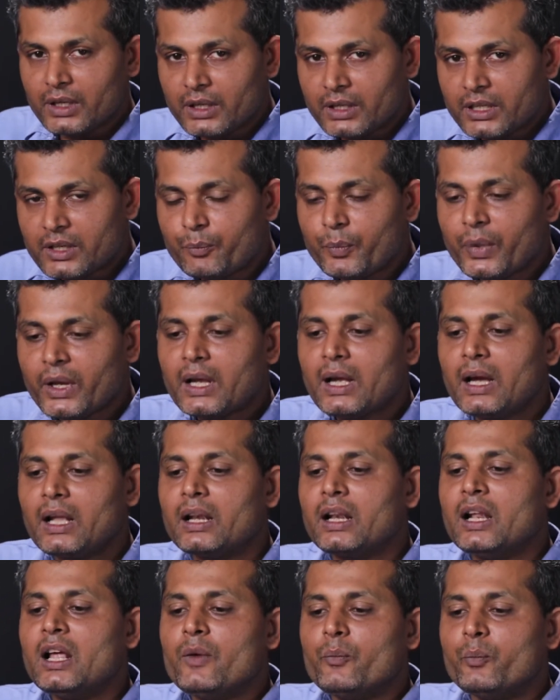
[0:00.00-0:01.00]

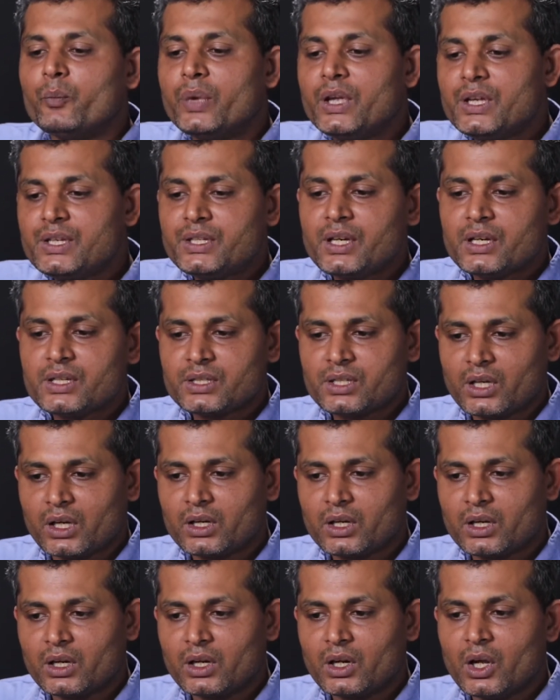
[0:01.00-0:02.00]
typical vicious
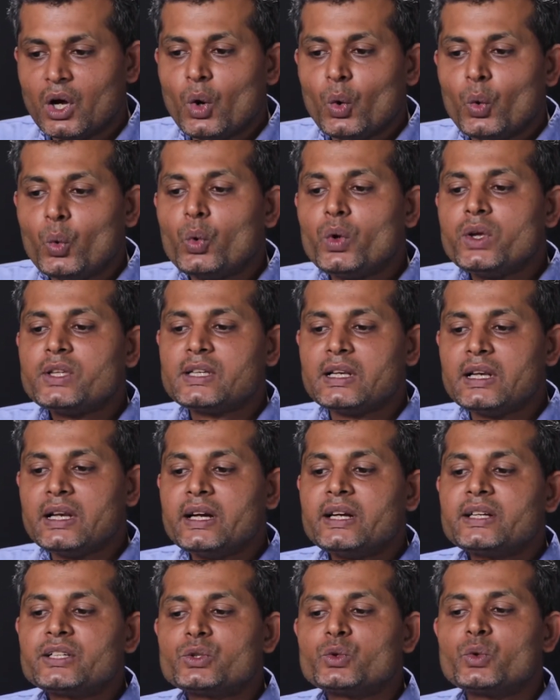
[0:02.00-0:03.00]
circle which
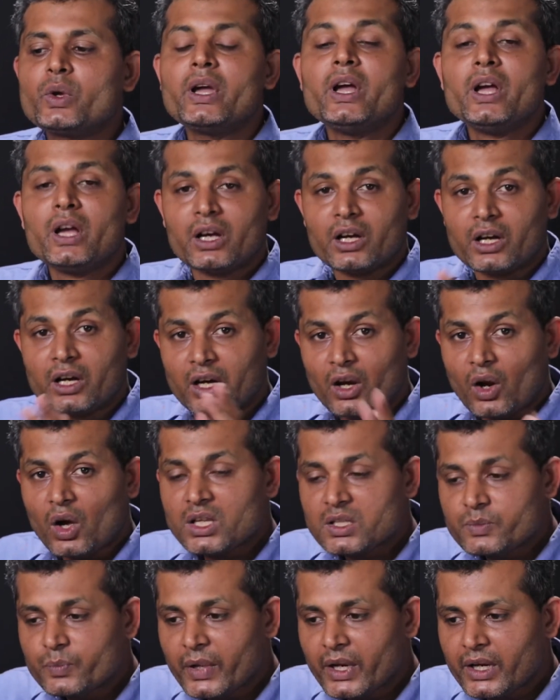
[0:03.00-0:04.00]
leads to a
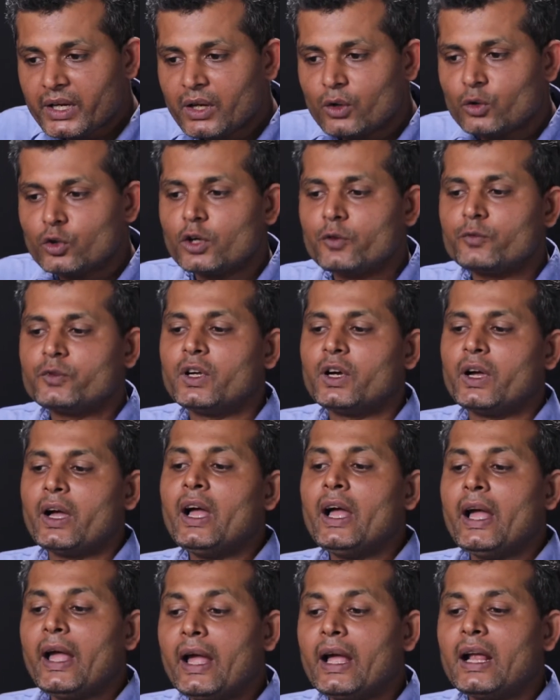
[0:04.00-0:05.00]
gross breakdown of the
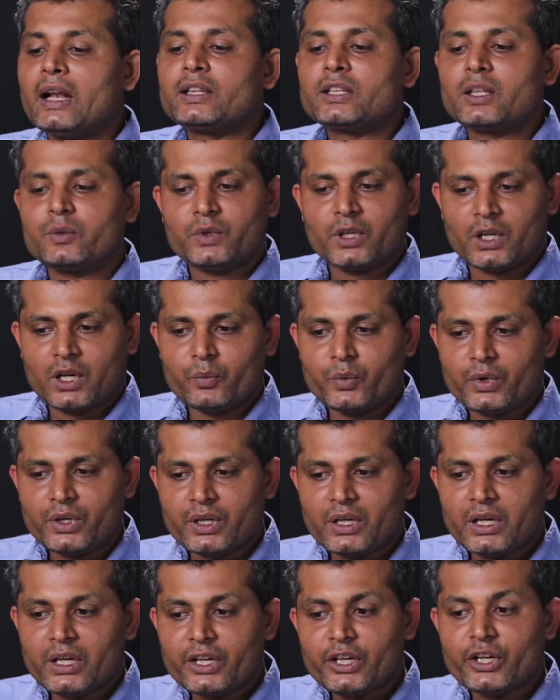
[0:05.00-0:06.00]
health of the
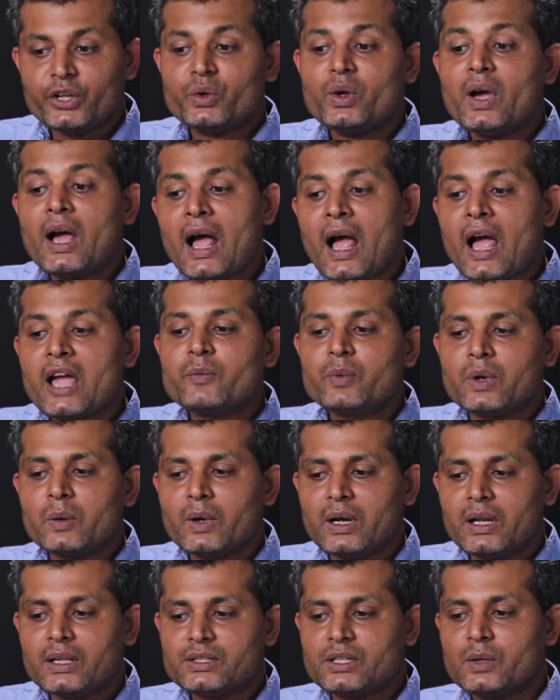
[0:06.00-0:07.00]
community, leading to a high
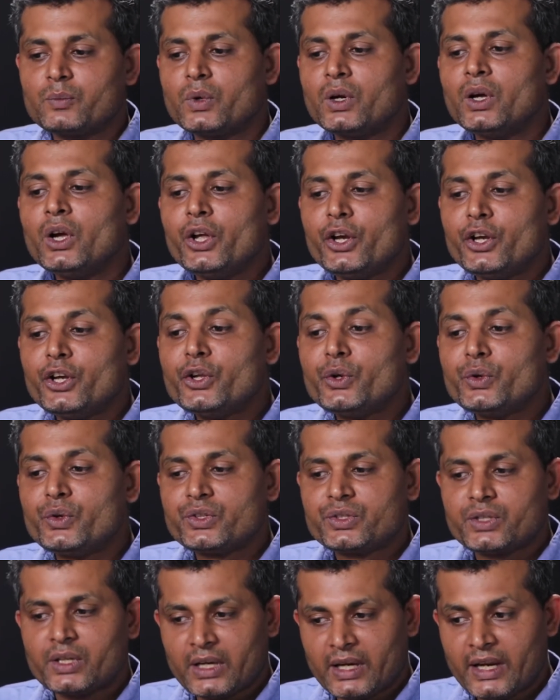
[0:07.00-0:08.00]
prevalence of
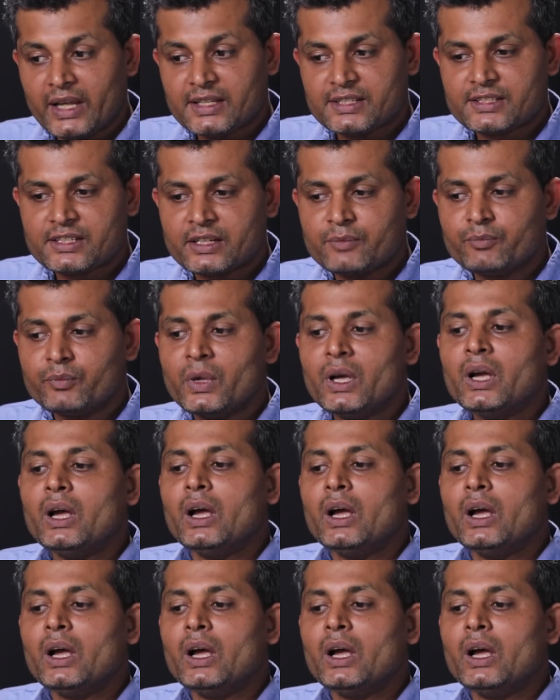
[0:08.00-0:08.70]
nutritional extreme